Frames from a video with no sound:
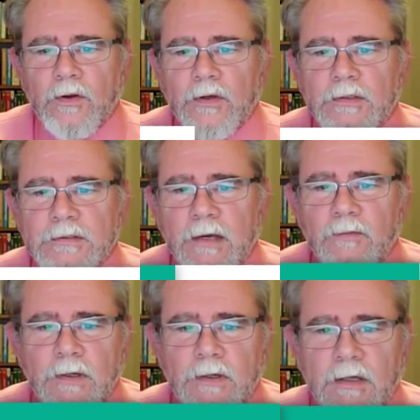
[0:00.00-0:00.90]
you could say
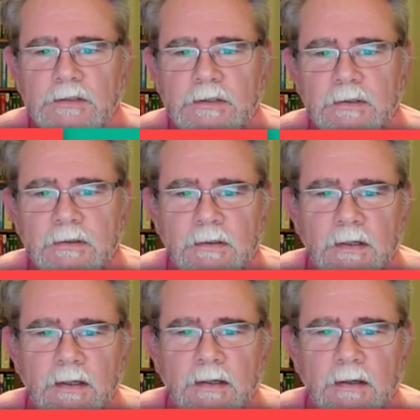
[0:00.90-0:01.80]
reduction
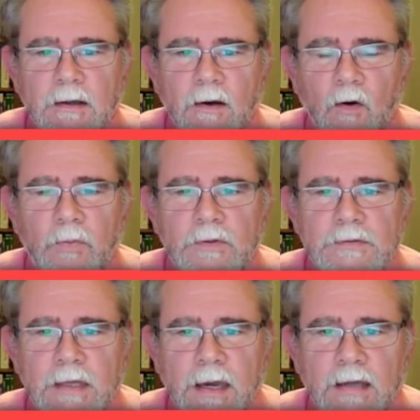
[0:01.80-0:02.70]
opens
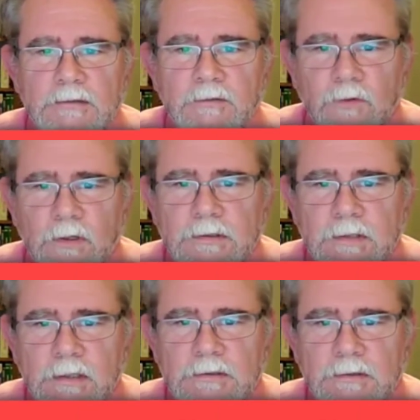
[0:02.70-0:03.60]
the eyes of
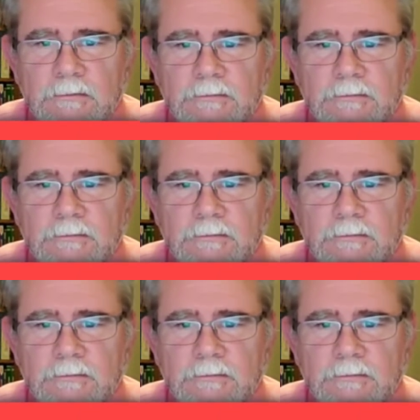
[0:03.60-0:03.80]
realization.